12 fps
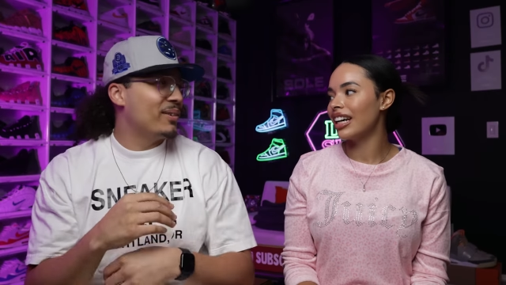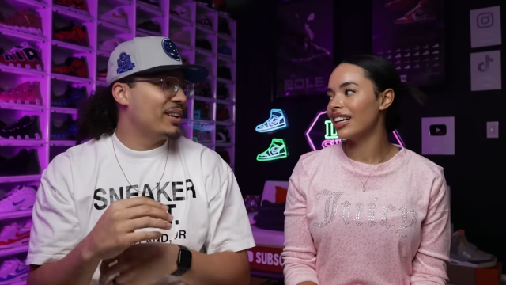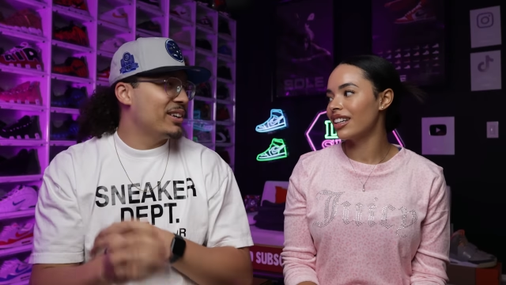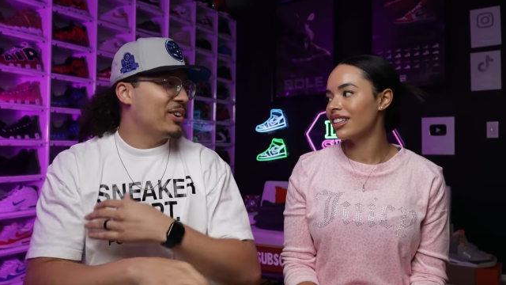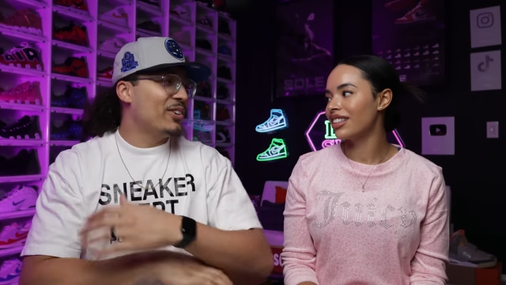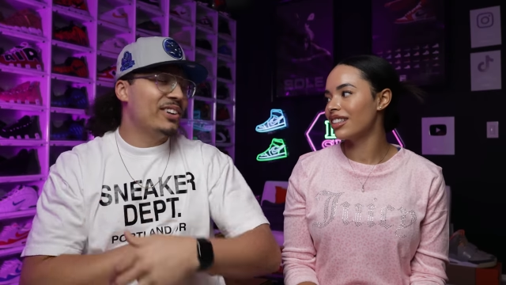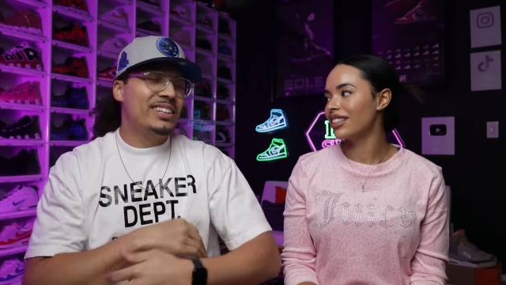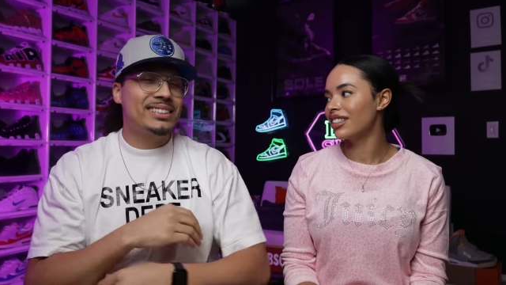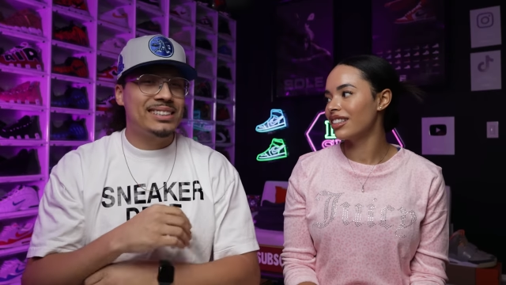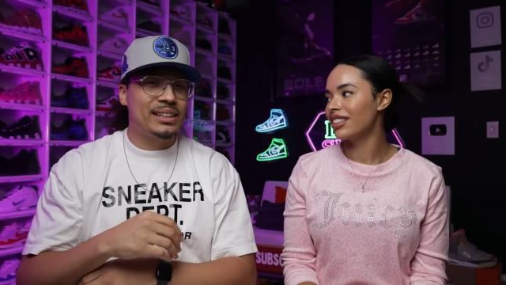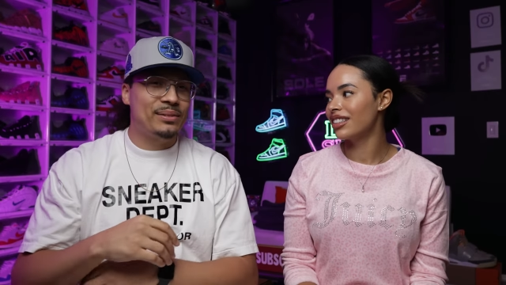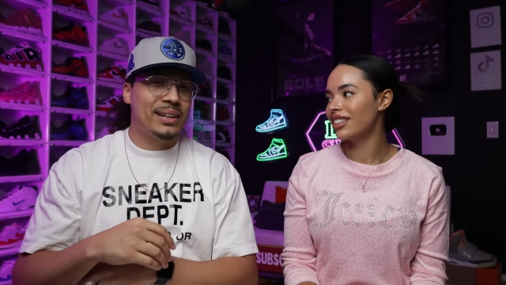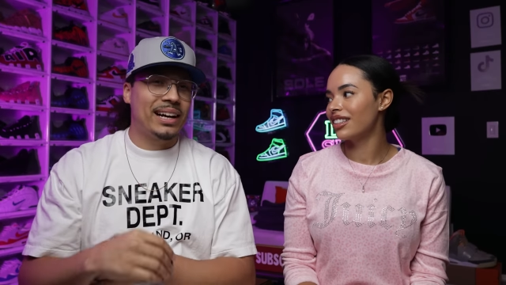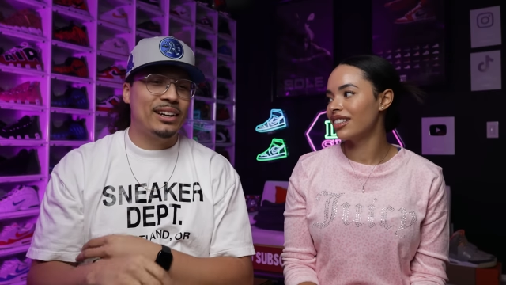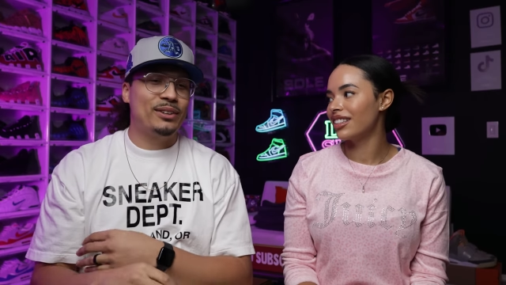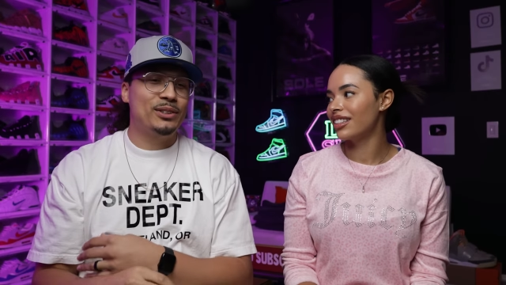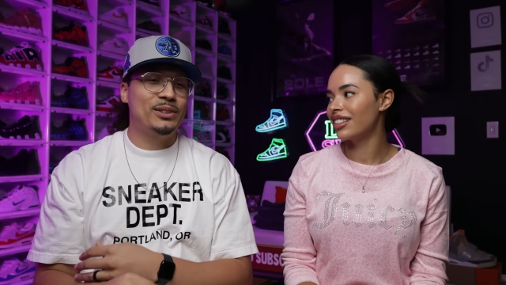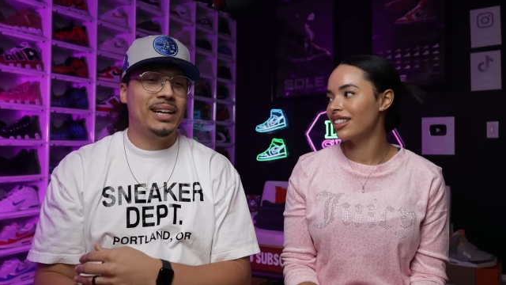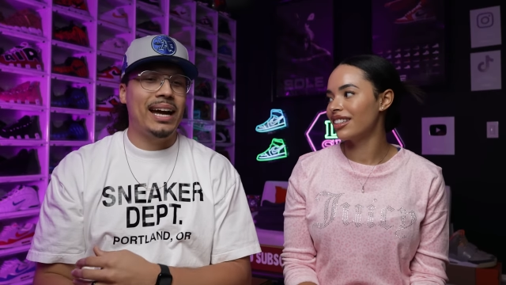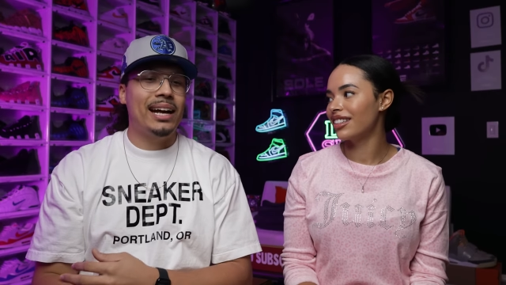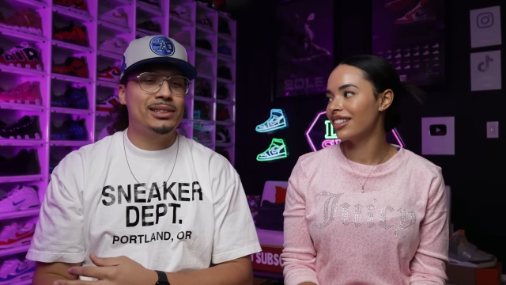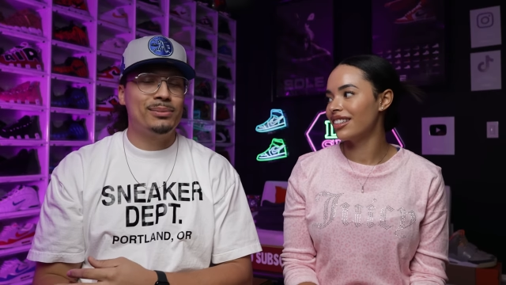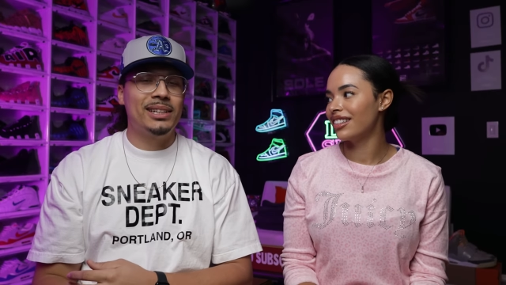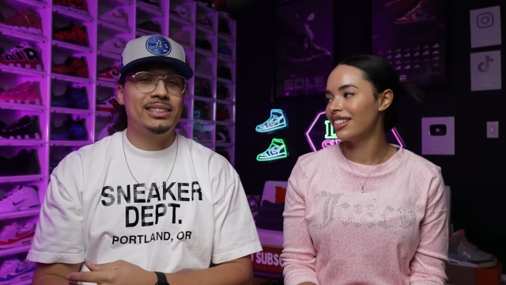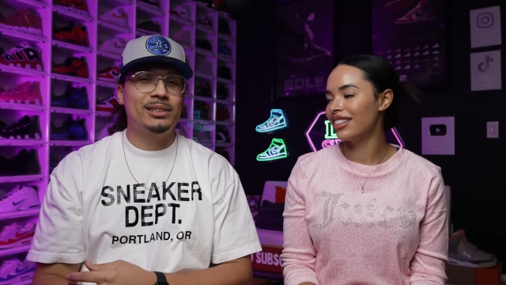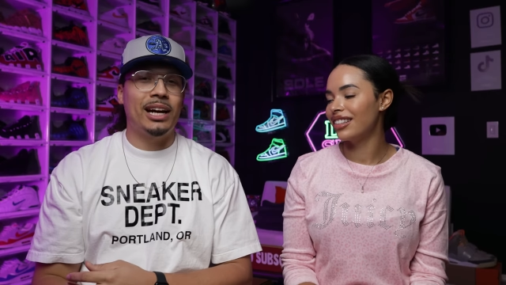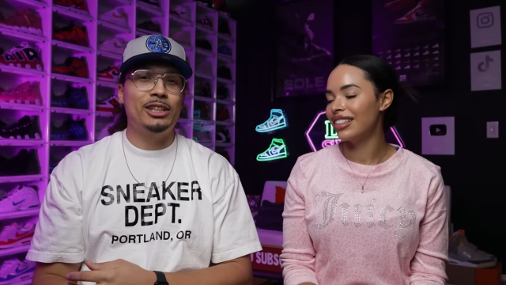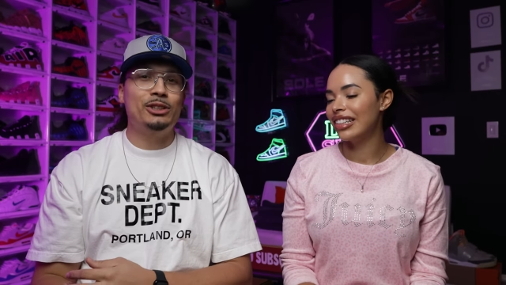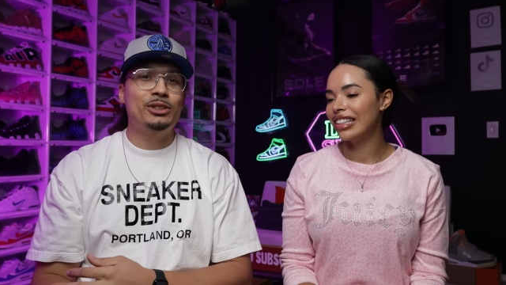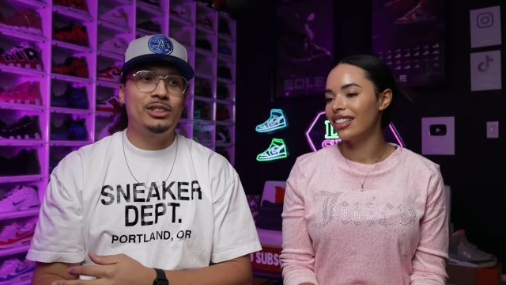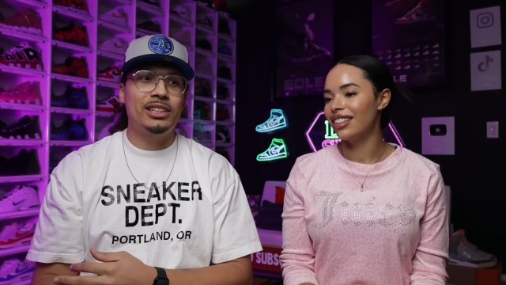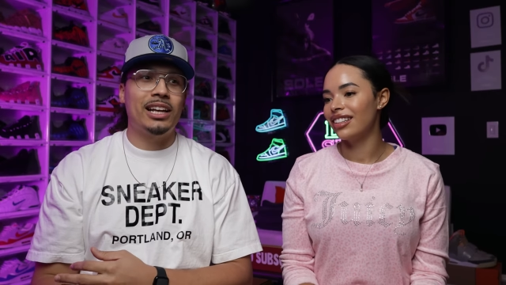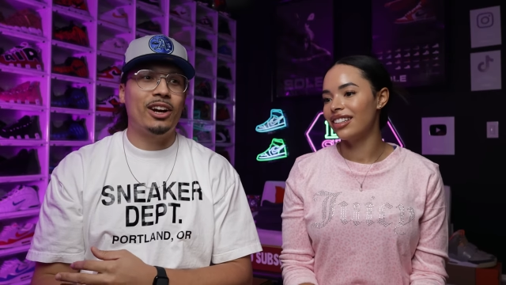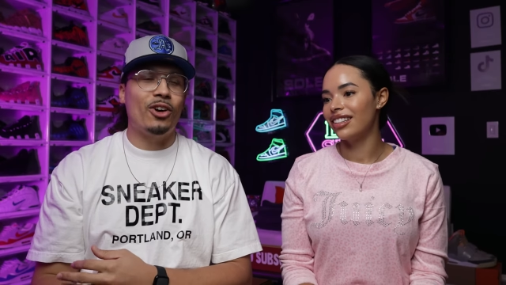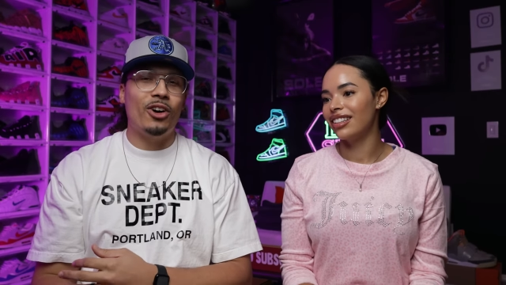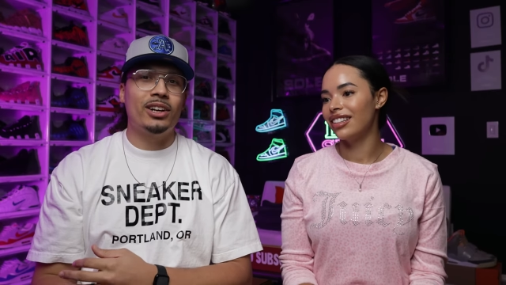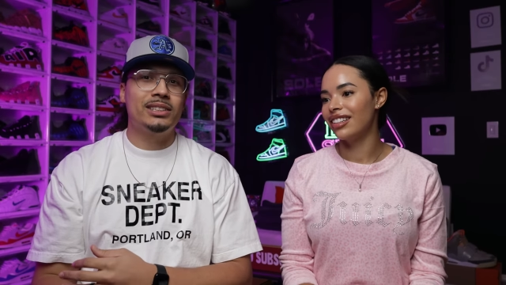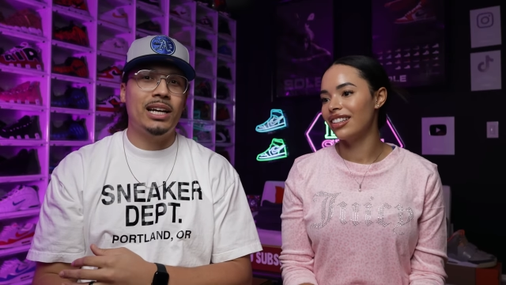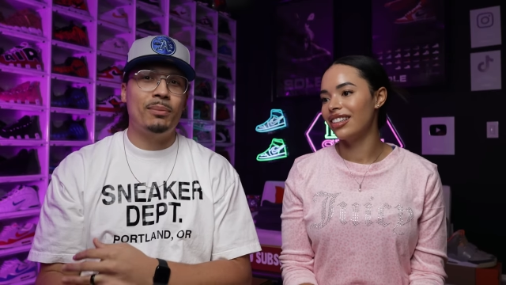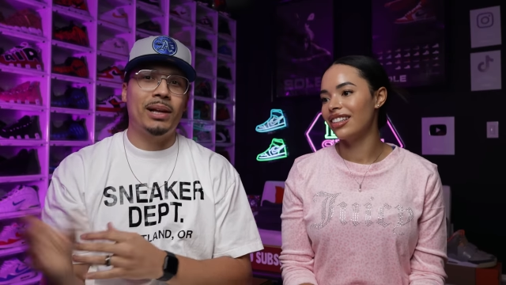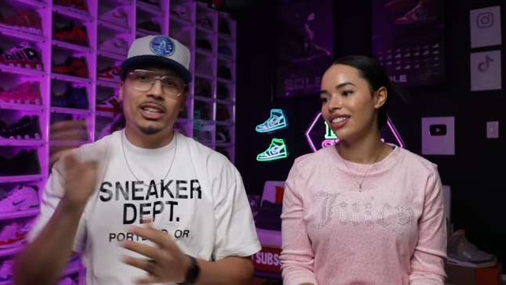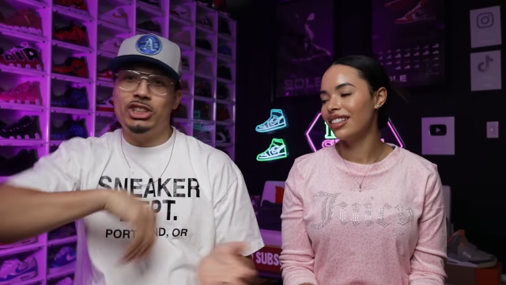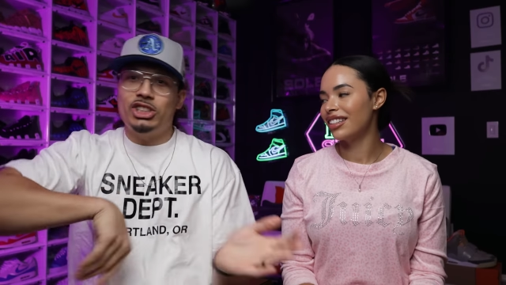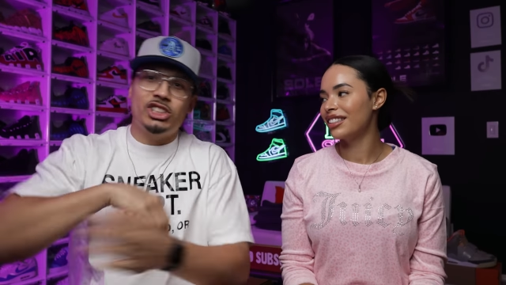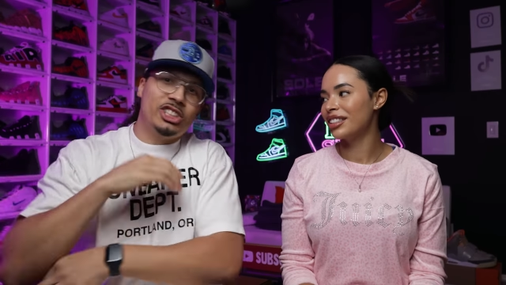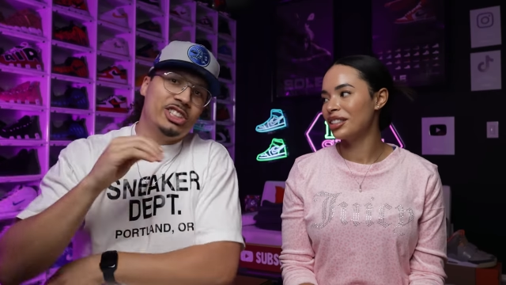Speaker 1: yeah. around the corner and stuff, like I don't do it as much. I used to like all the time like